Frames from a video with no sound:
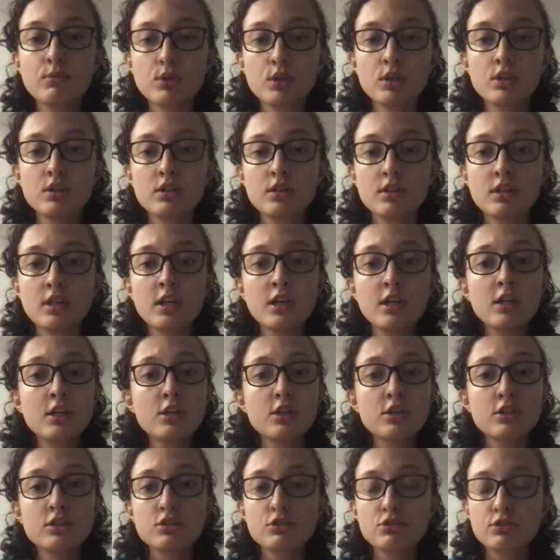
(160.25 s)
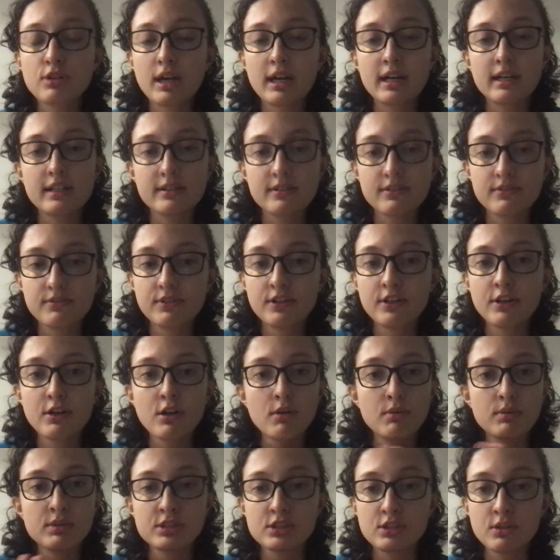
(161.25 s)
we'll try to figure
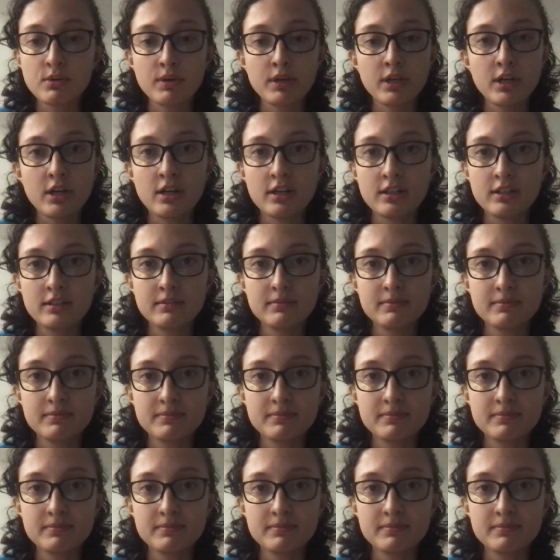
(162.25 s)
out what's going on.